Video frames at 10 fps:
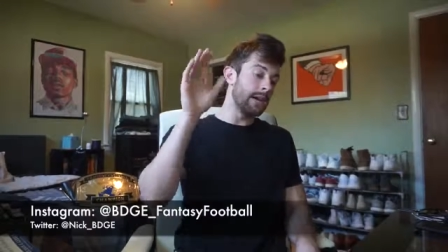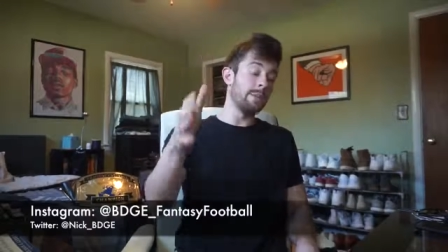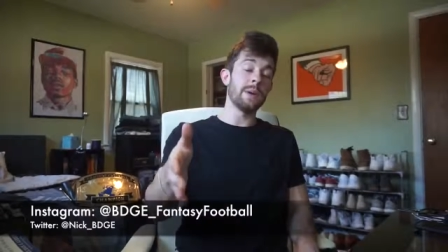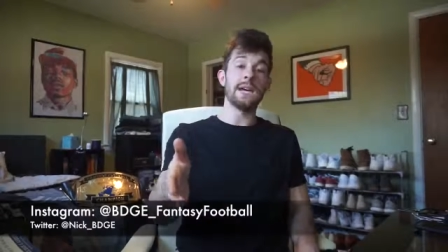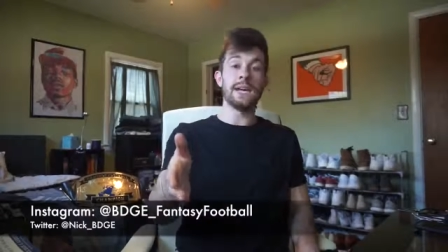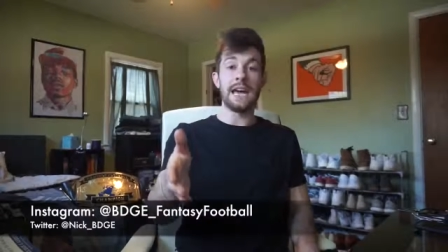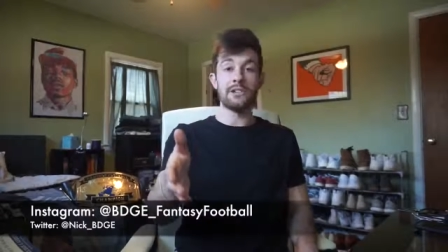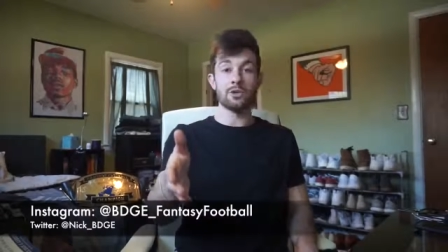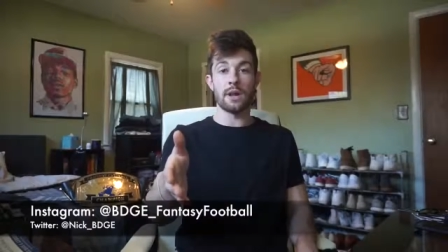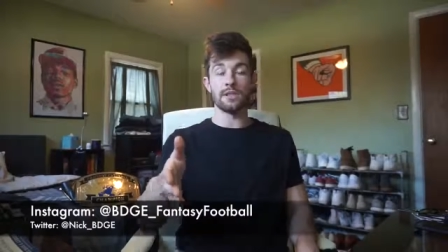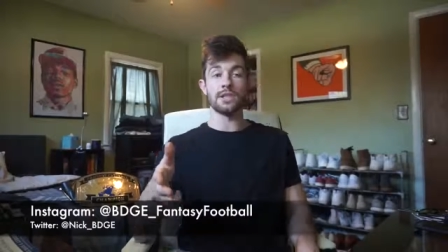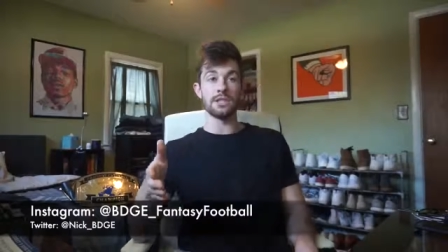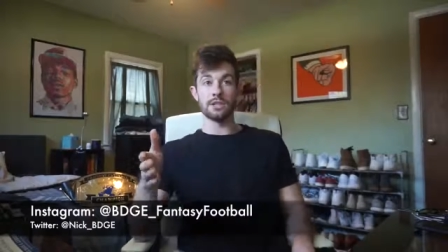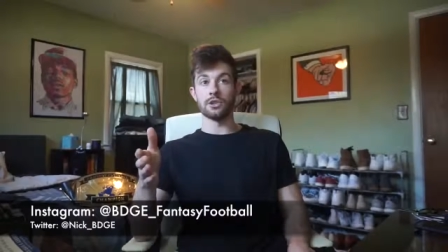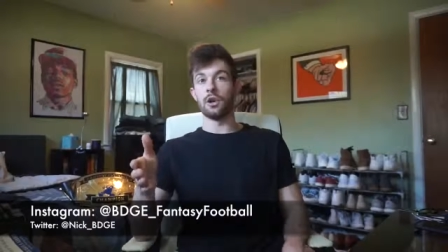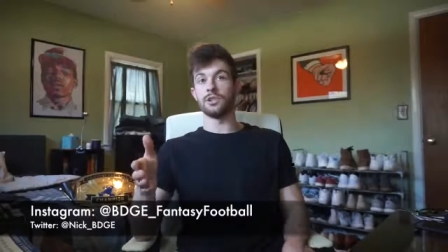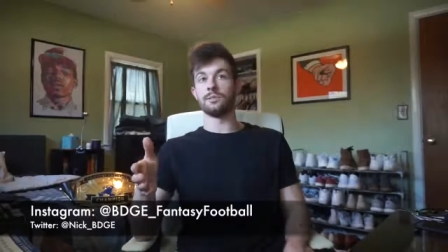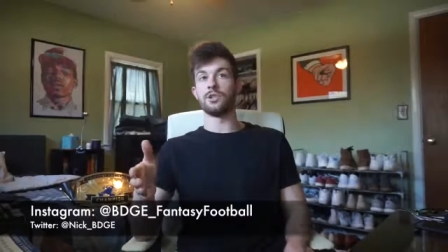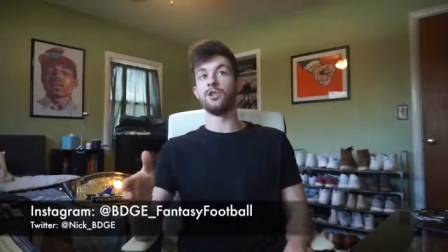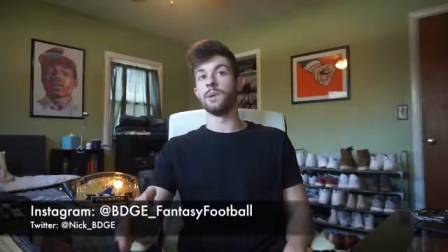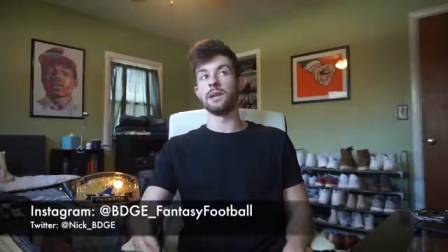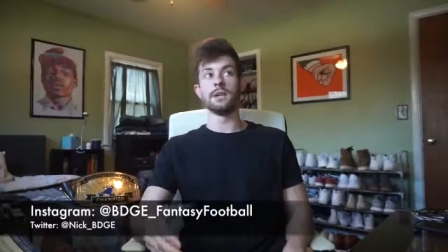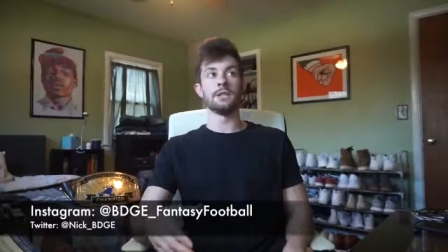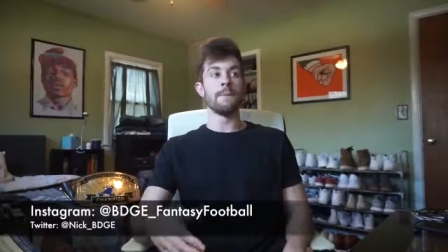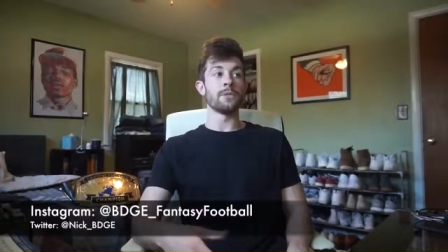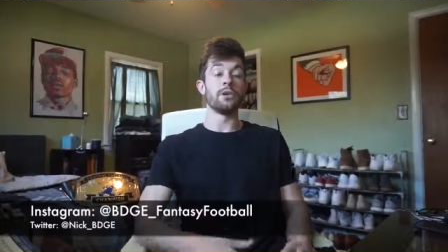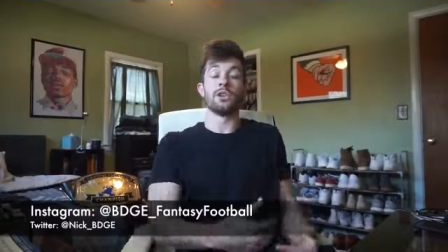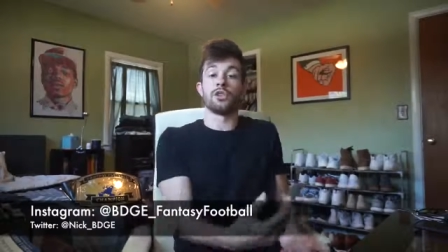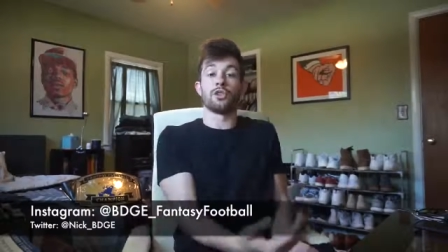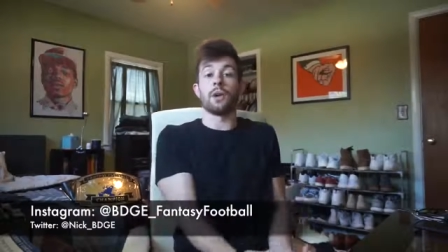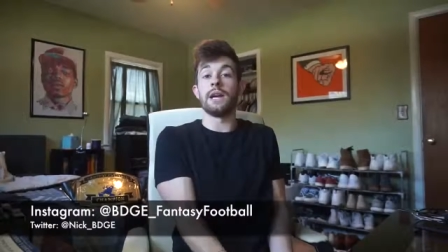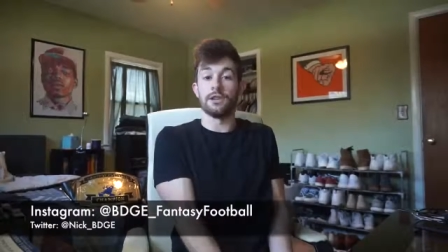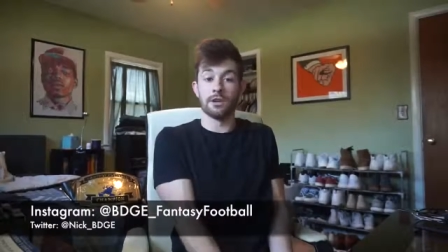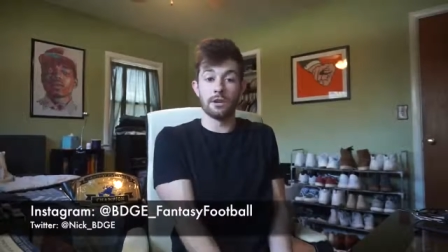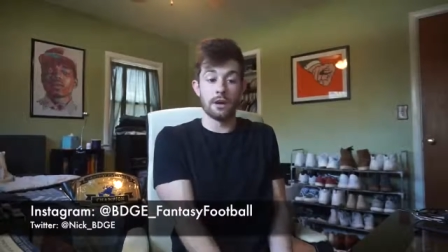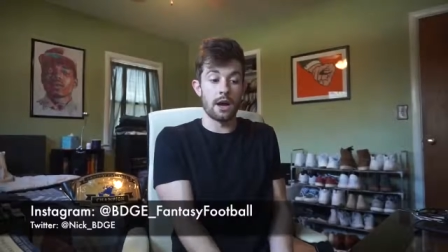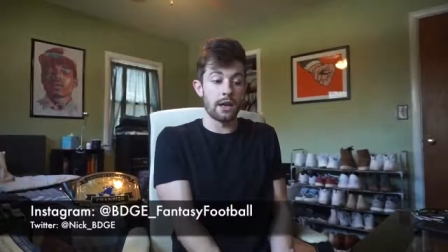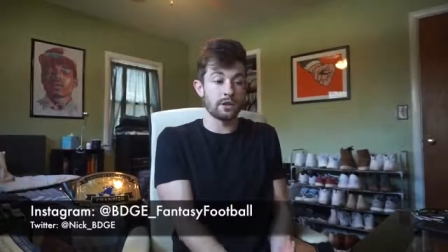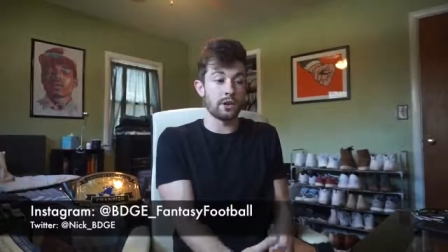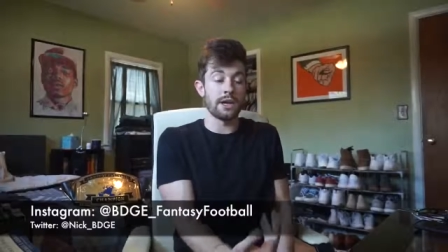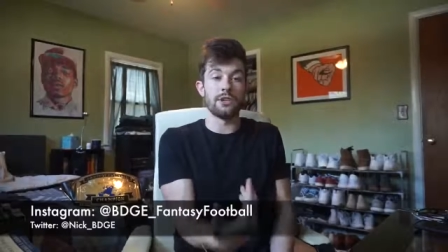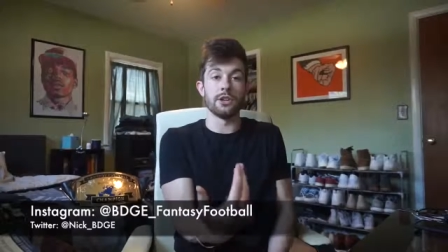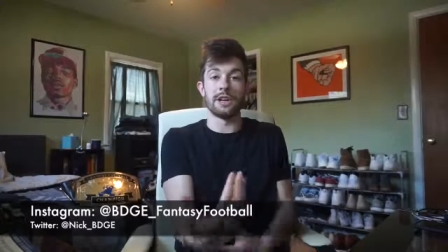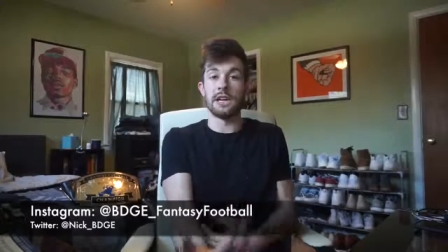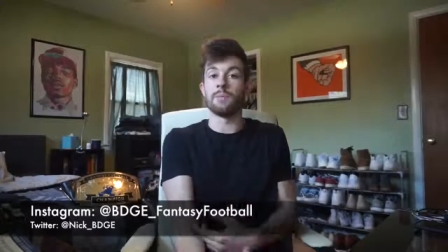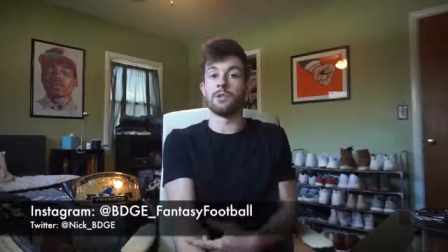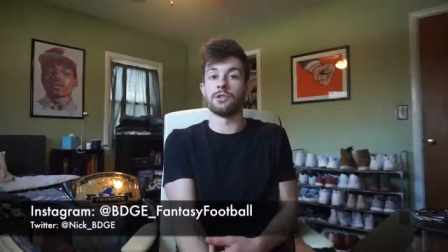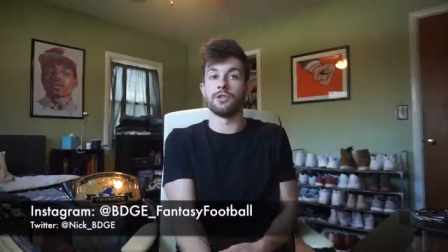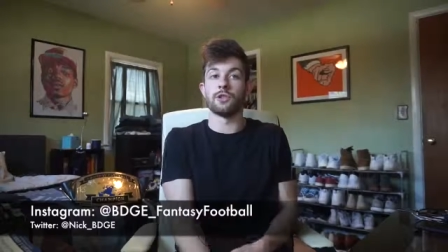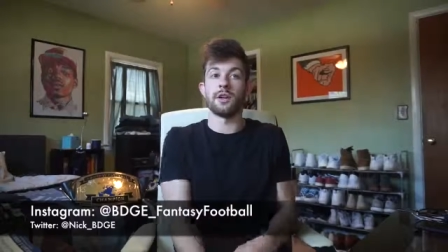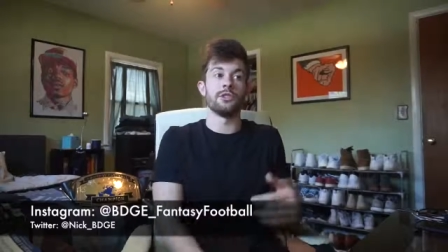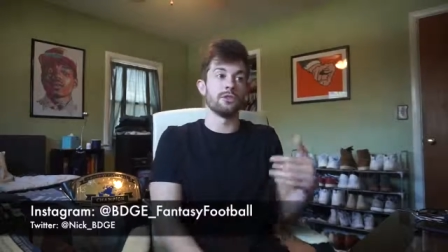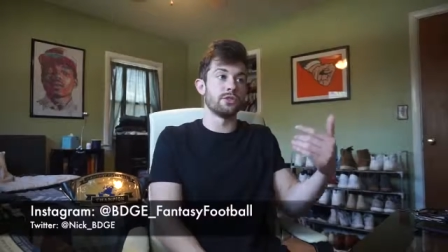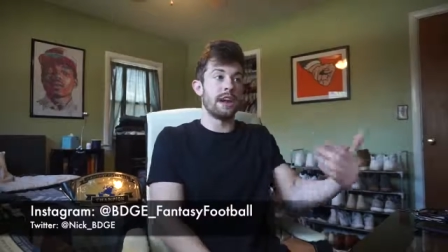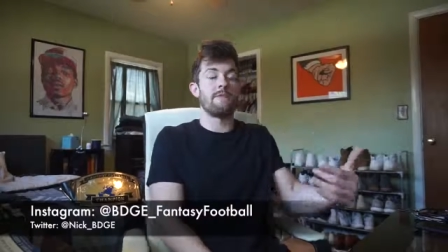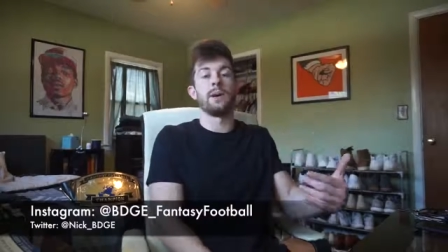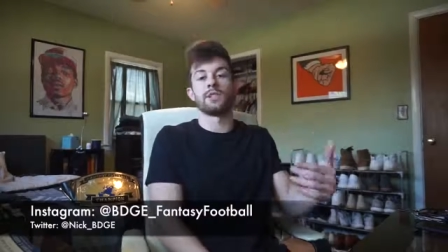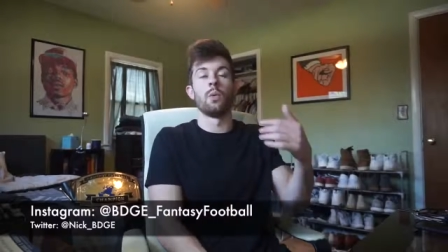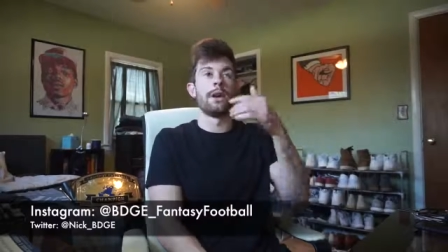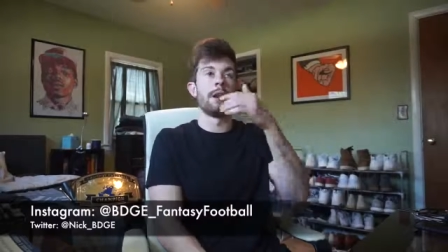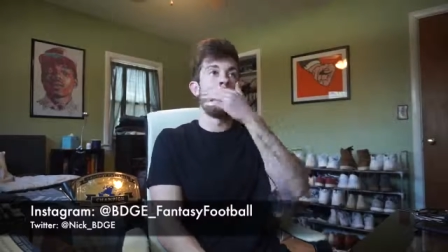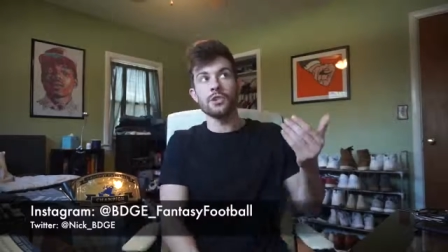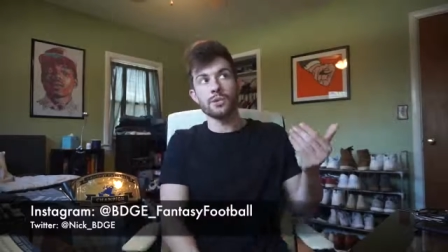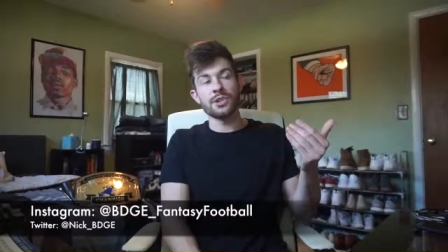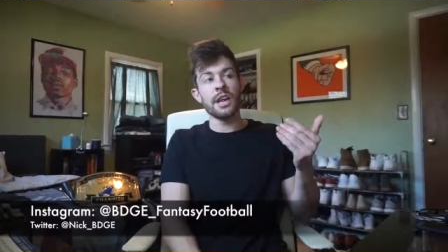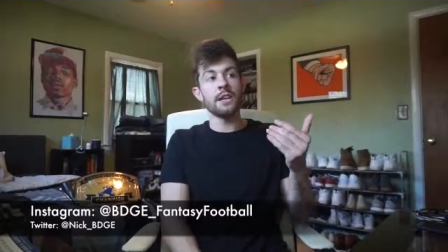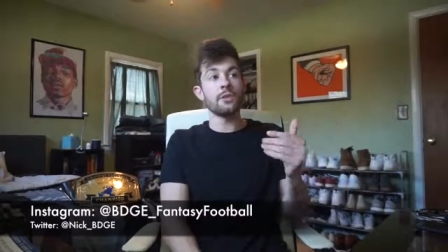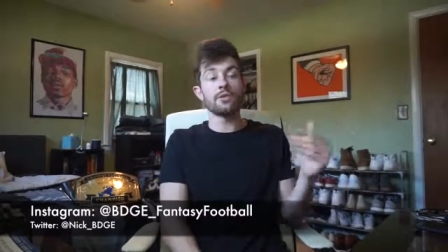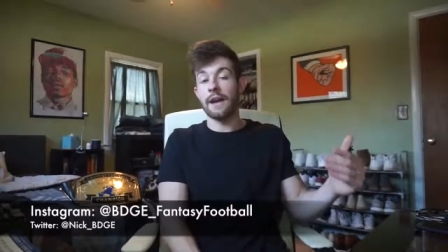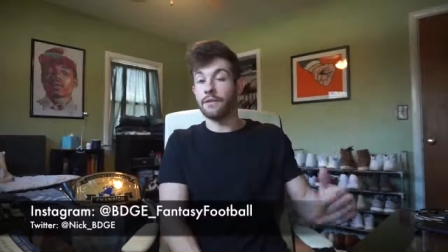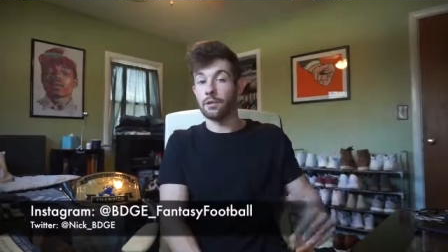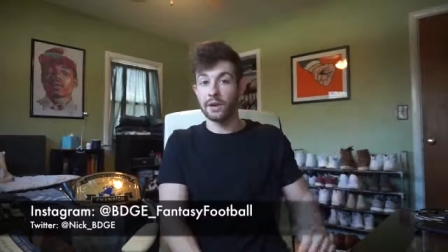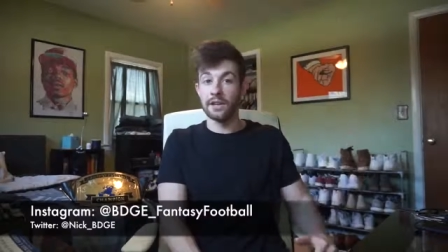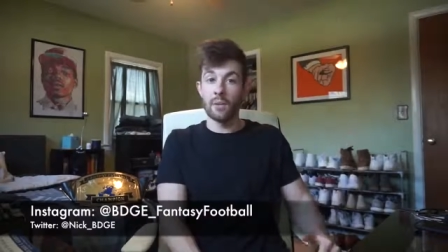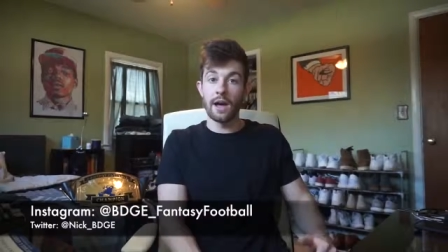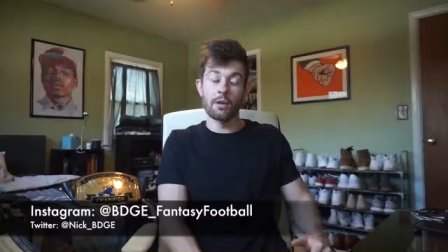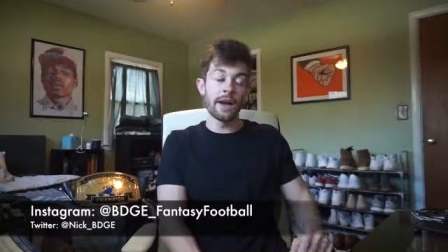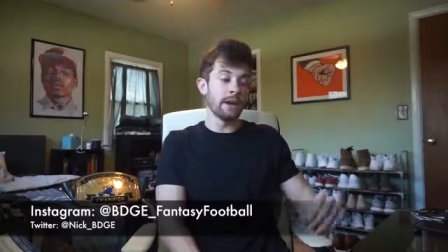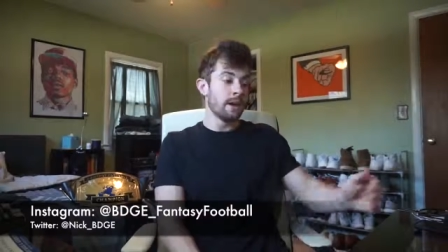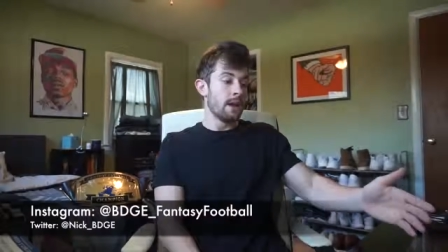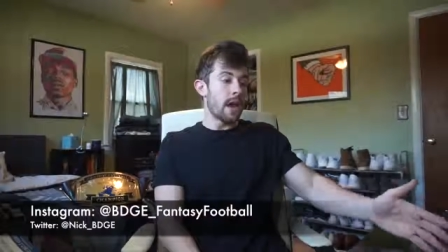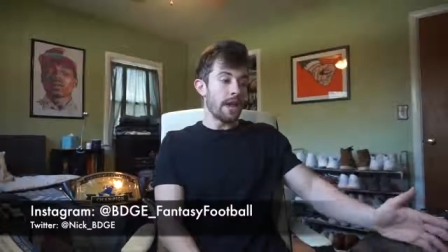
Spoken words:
keeping it engaged throughout the season is awesome too, because you could trade your keepers or trade your draft picks or whatnot. So say you drafted really well, right?